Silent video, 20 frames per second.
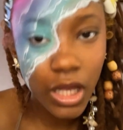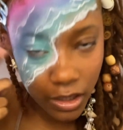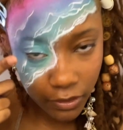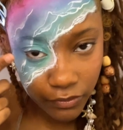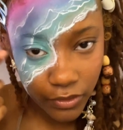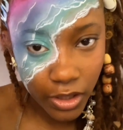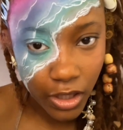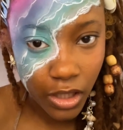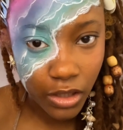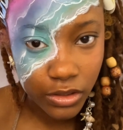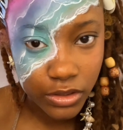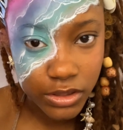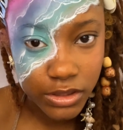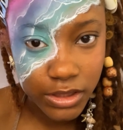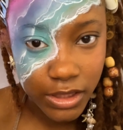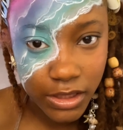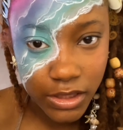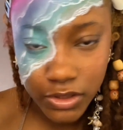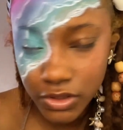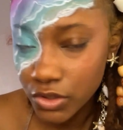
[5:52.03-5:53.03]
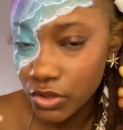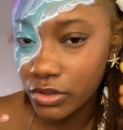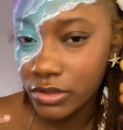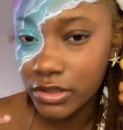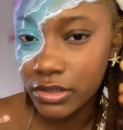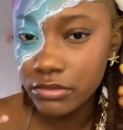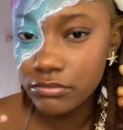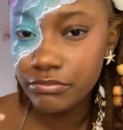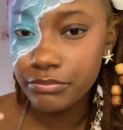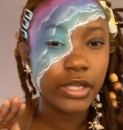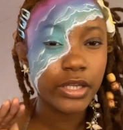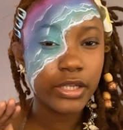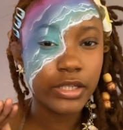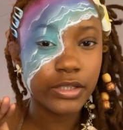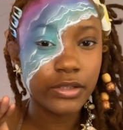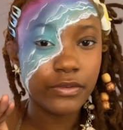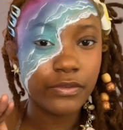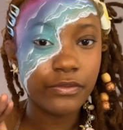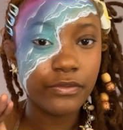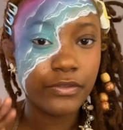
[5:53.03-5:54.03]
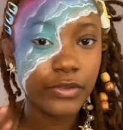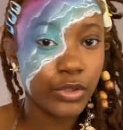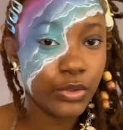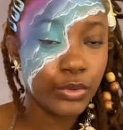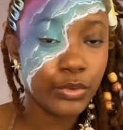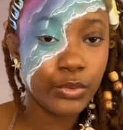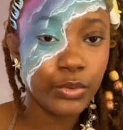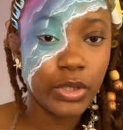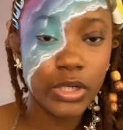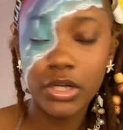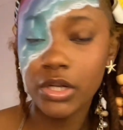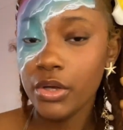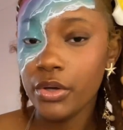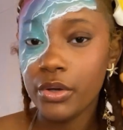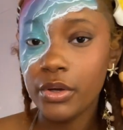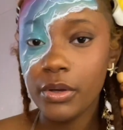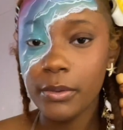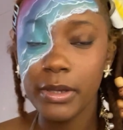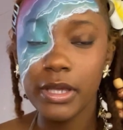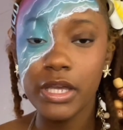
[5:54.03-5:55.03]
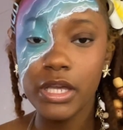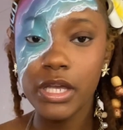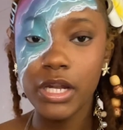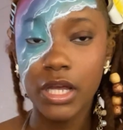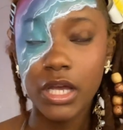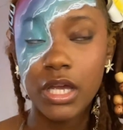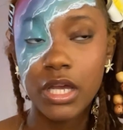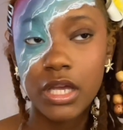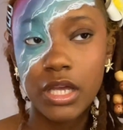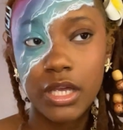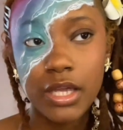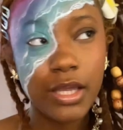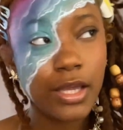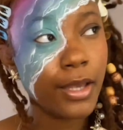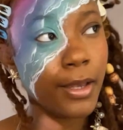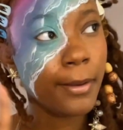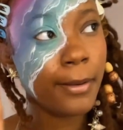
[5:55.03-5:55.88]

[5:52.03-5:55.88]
of the colors that it's on. If you know what I